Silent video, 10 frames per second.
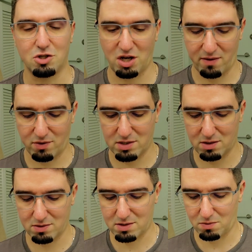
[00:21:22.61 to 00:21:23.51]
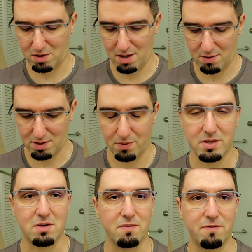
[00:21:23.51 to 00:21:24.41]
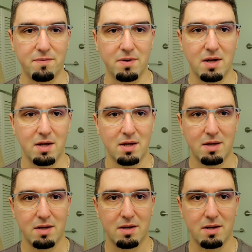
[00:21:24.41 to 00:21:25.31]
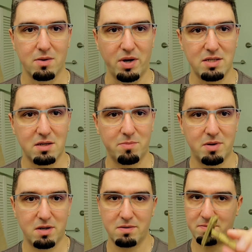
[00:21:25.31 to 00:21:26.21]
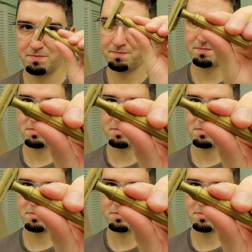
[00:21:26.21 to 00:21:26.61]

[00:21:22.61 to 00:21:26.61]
shave results without the risk of razor burn,